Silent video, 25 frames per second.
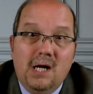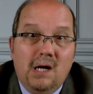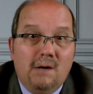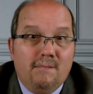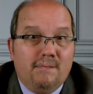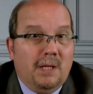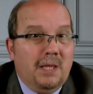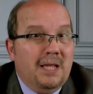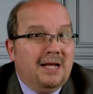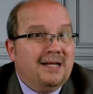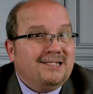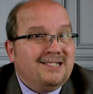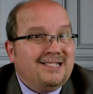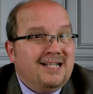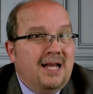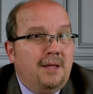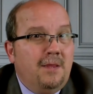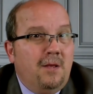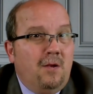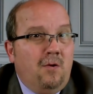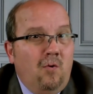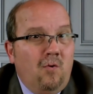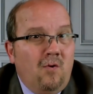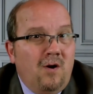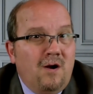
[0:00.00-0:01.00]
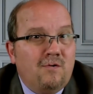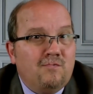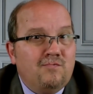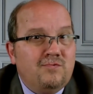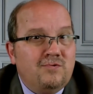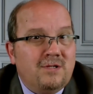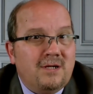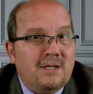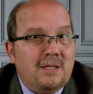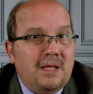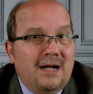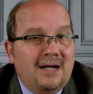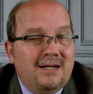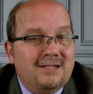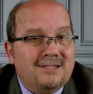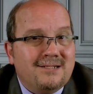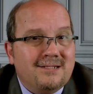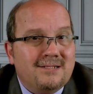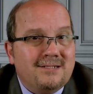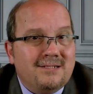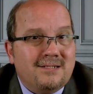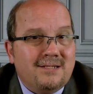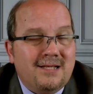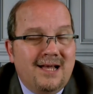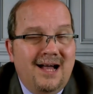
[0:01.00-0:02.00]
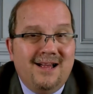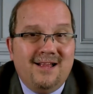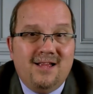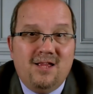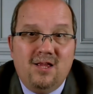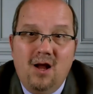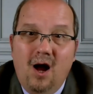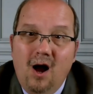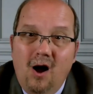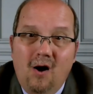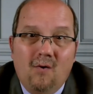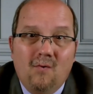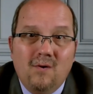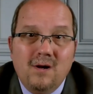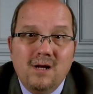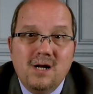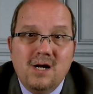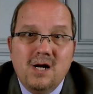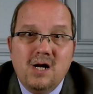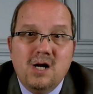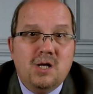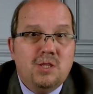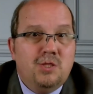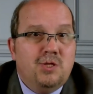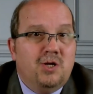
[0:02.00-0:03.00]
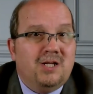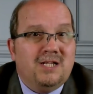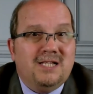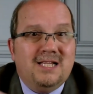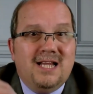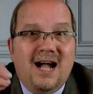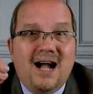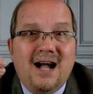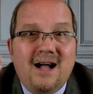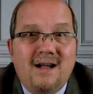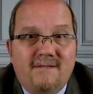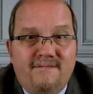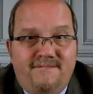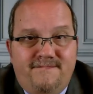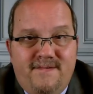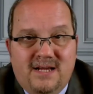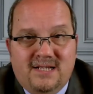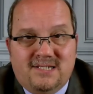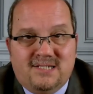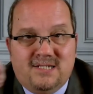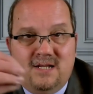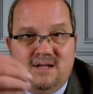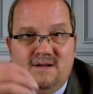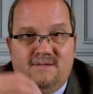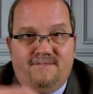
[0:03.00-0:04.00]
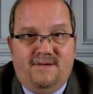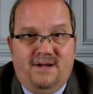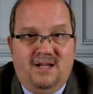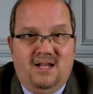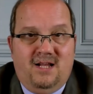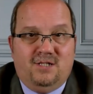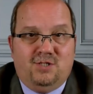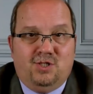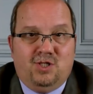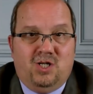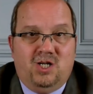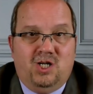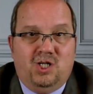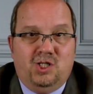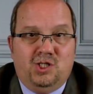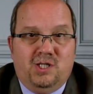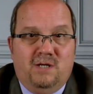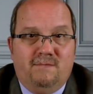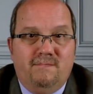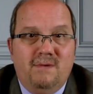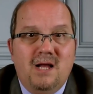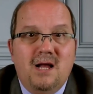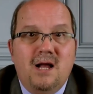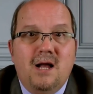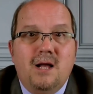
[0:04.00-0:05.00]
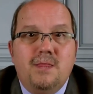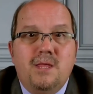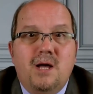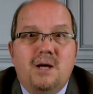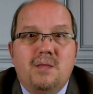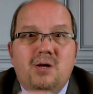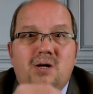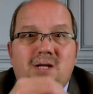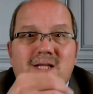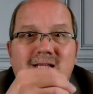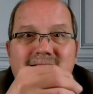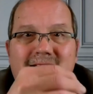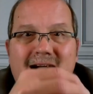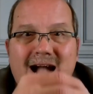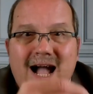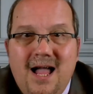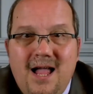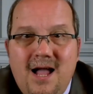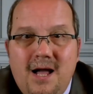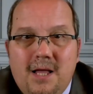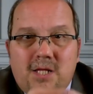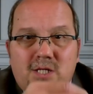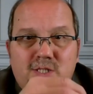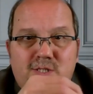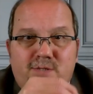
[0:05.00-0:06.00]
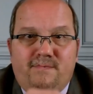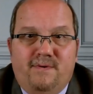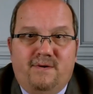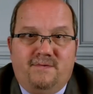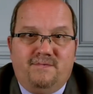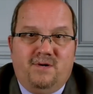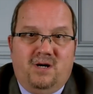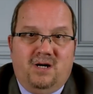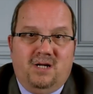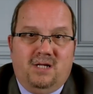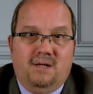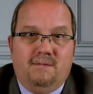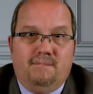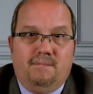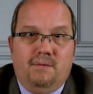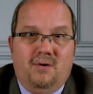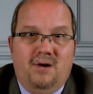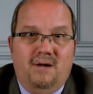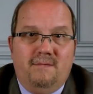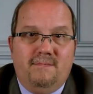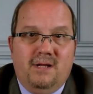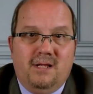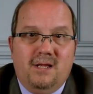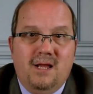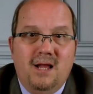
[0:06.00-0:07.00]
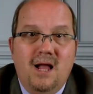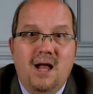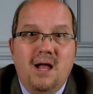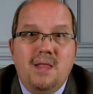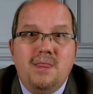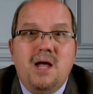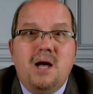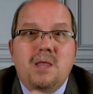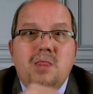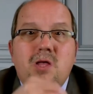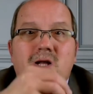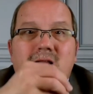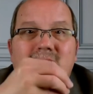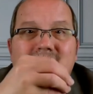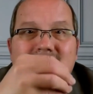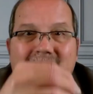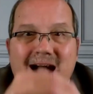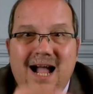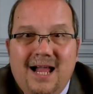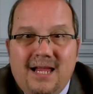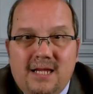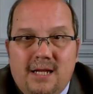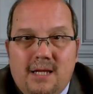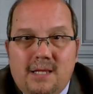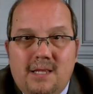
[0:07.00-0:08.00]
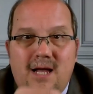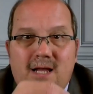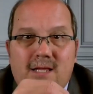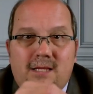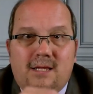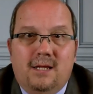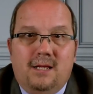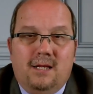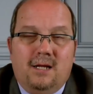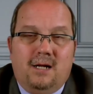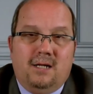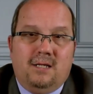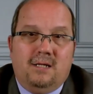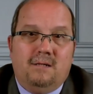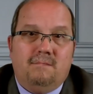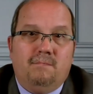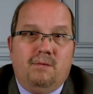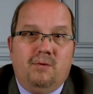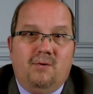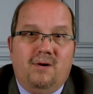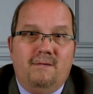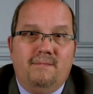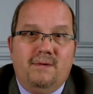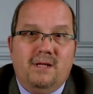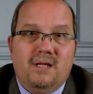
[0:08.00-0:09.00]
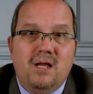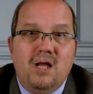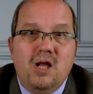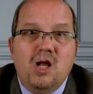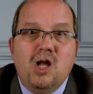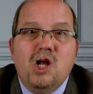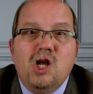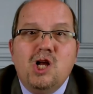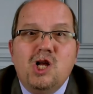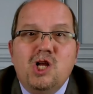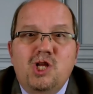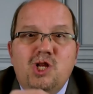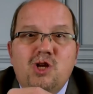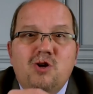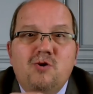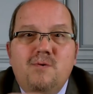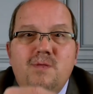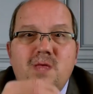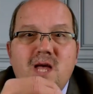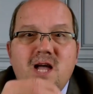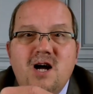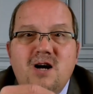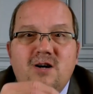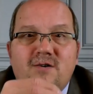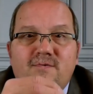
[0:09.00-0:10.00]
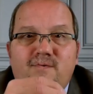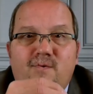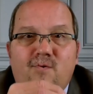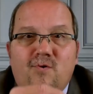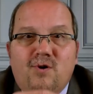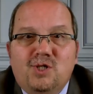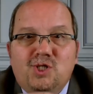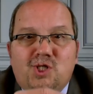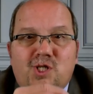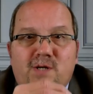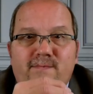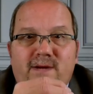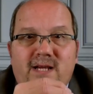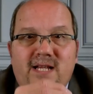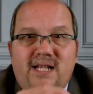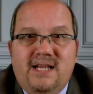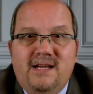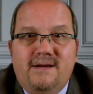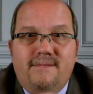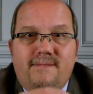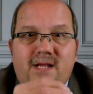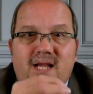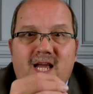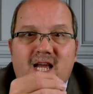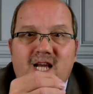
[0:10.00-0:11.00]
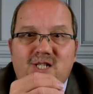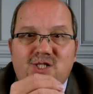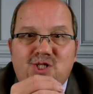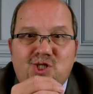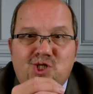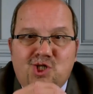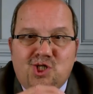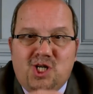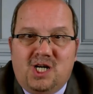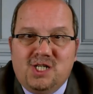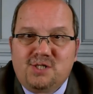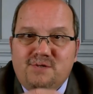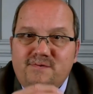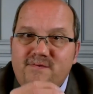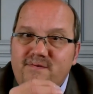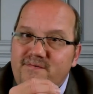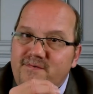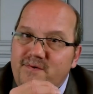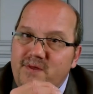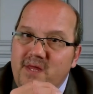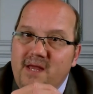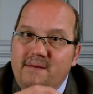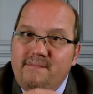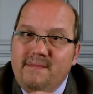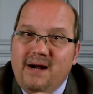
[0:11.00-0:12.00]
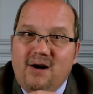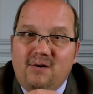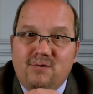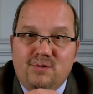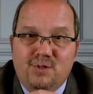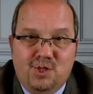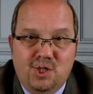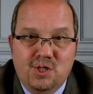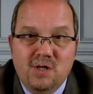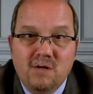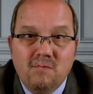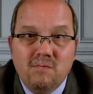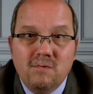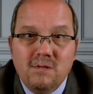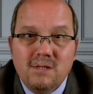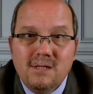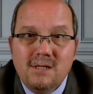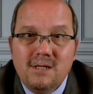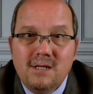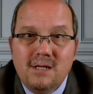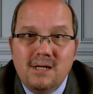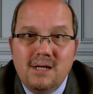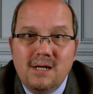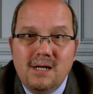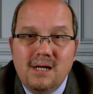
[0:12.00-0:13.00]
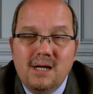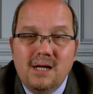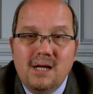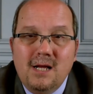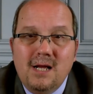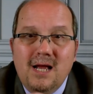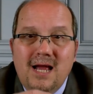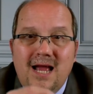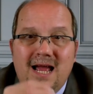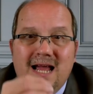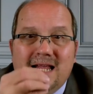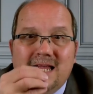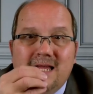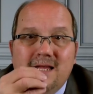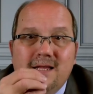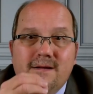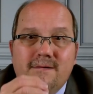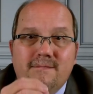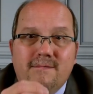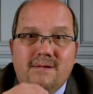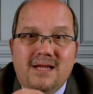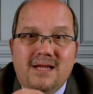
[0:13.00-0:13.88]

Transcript: But let's say the court realizes that no, they're not facing a financial hardship, that they're not eligible for unemployment, that they're not collecting unemployment. You therefore should be given a judgment for the amount due and